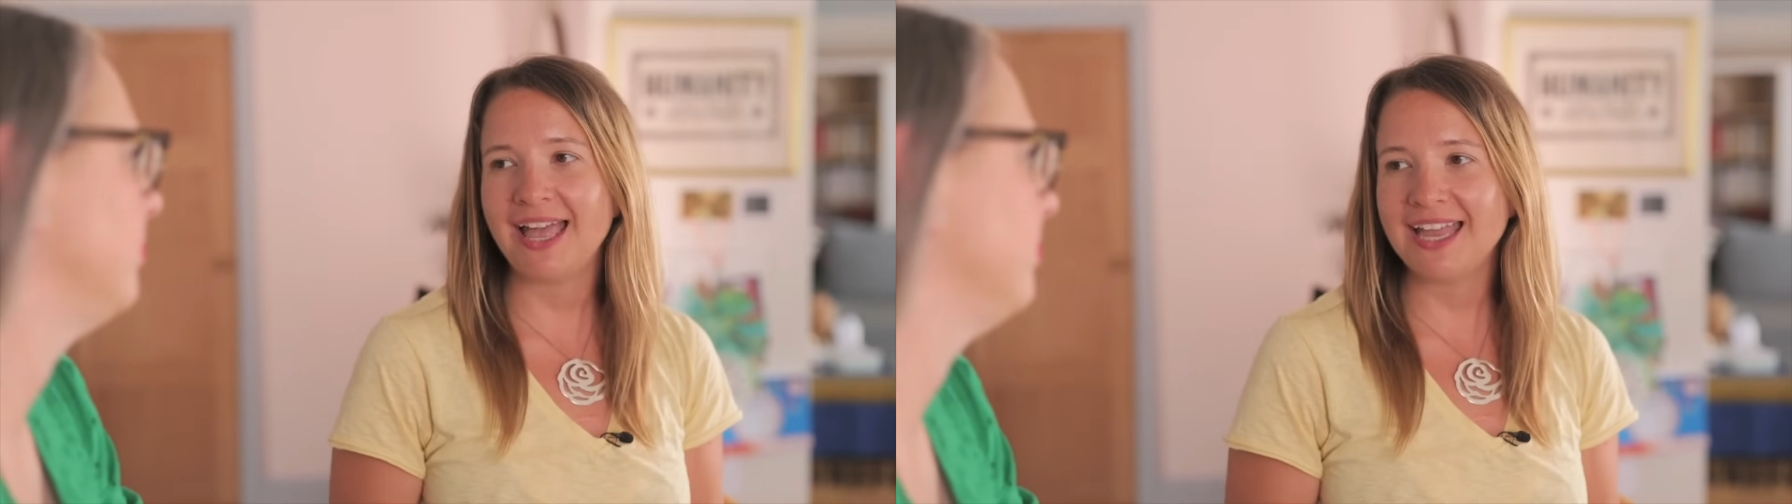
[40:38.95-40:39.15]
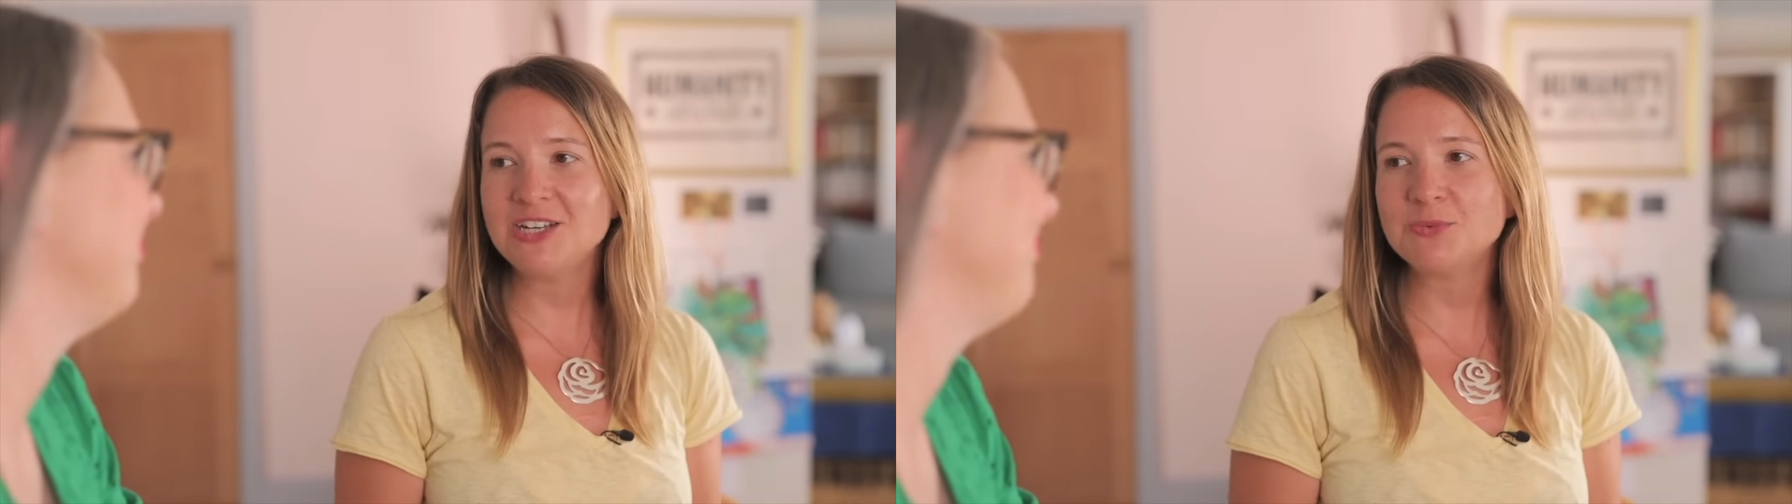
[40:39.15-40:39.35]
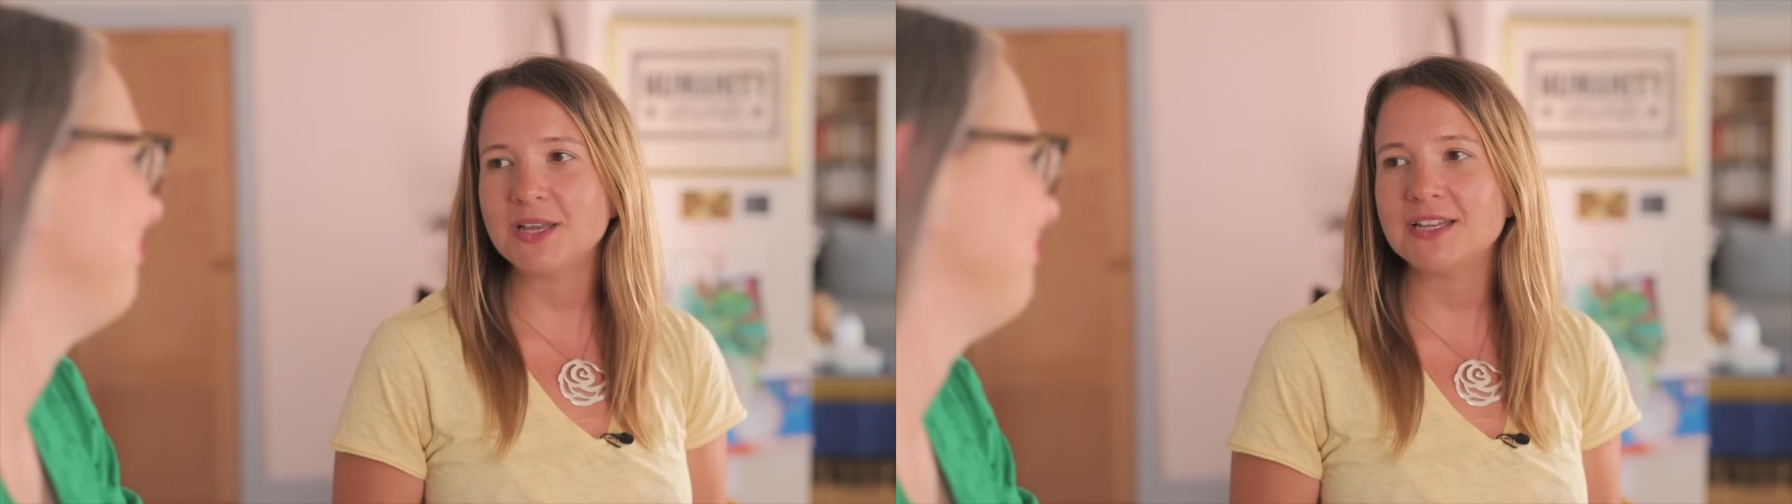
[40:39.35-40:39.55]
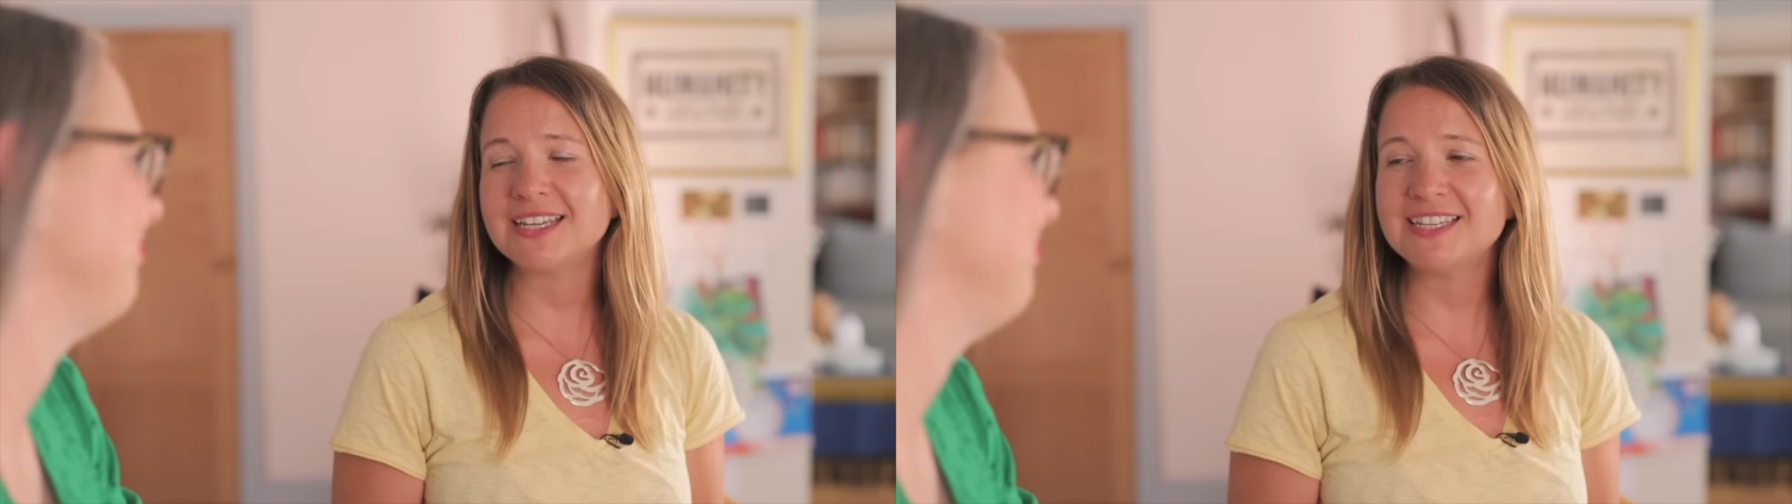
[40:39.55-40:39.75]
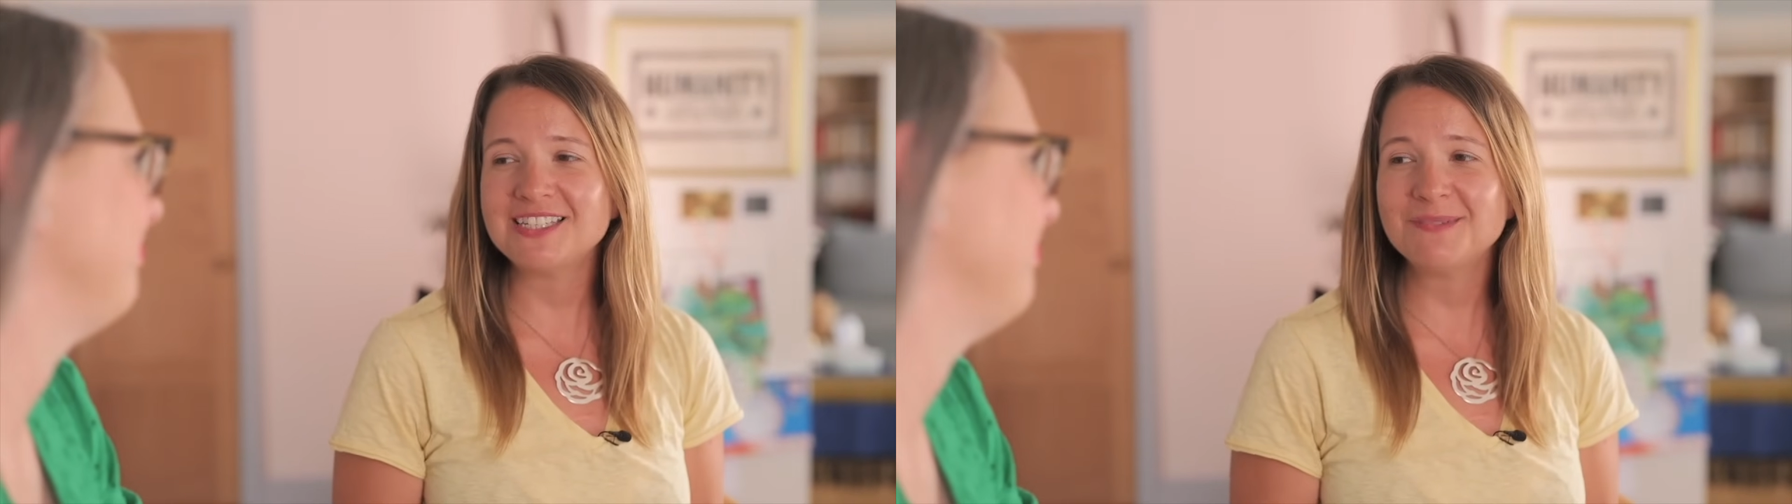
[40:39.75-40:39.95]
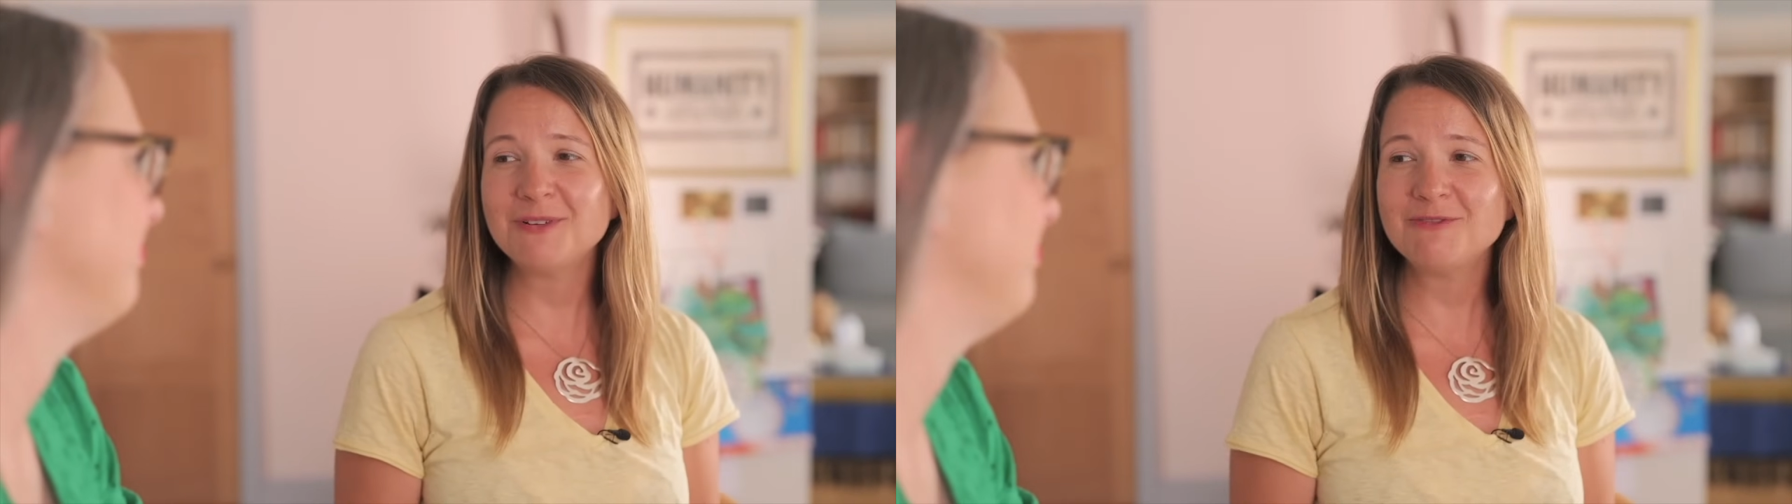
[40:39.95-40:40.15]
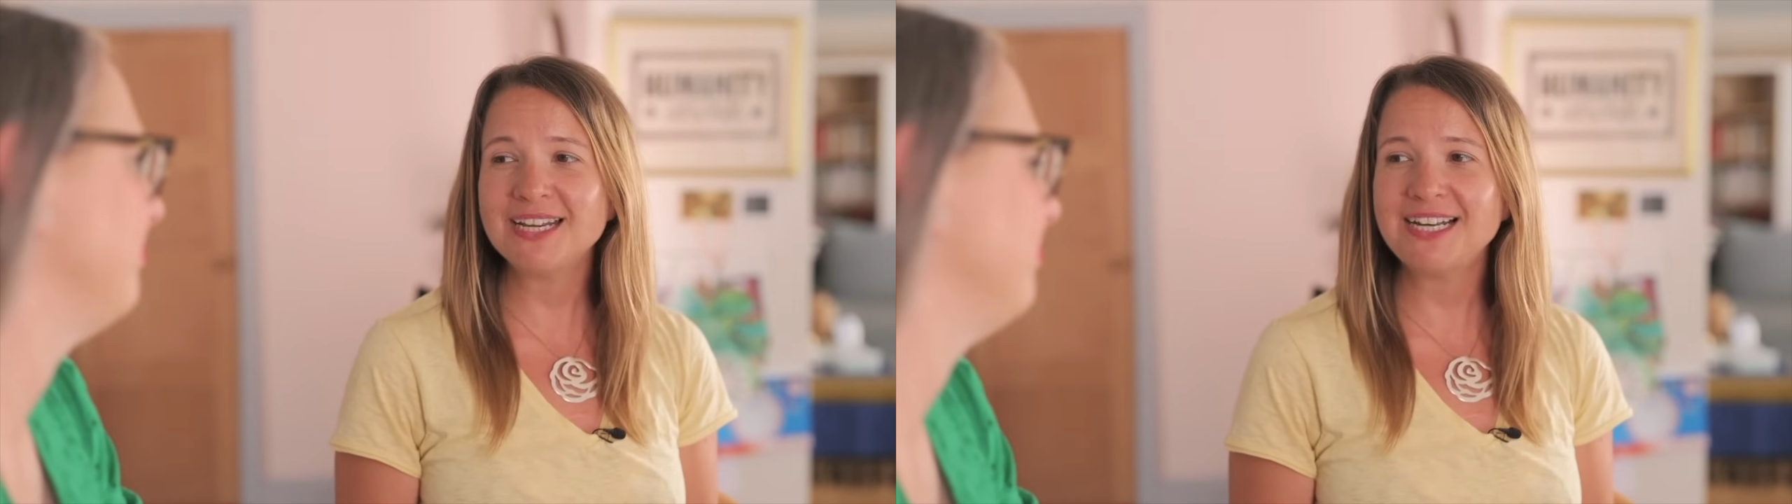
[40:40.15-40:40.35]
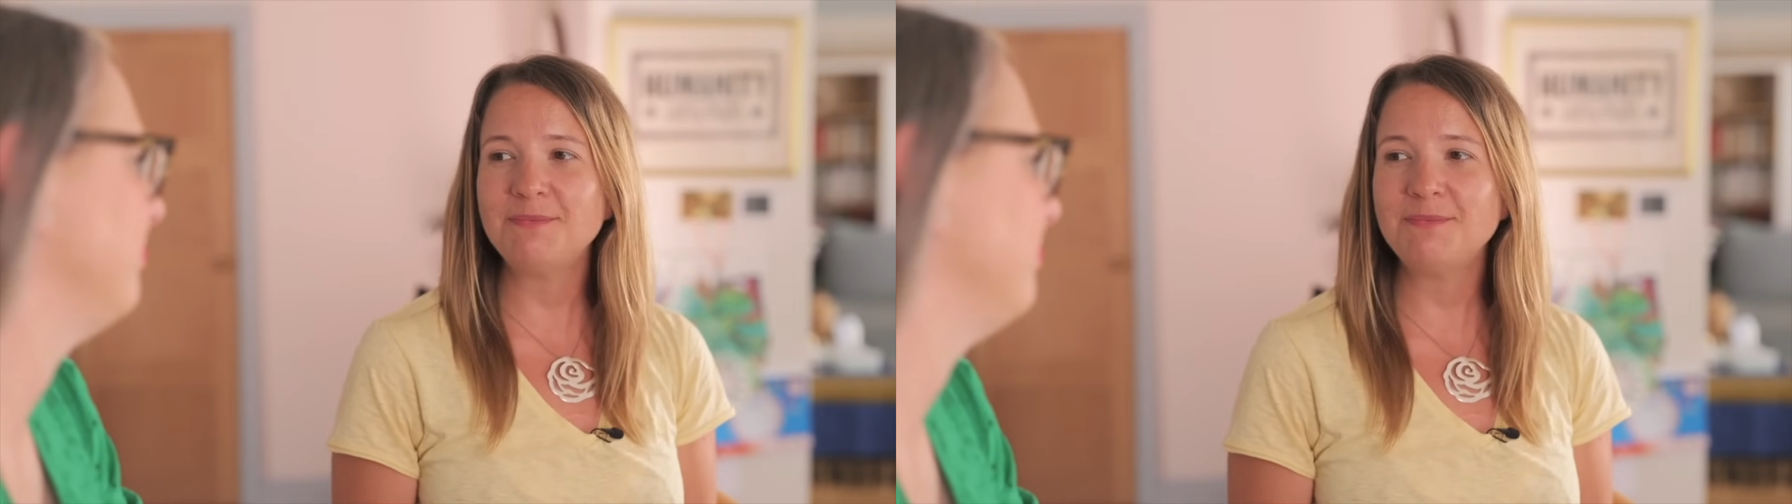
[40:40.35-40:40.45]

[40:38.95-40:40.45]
end work is to be really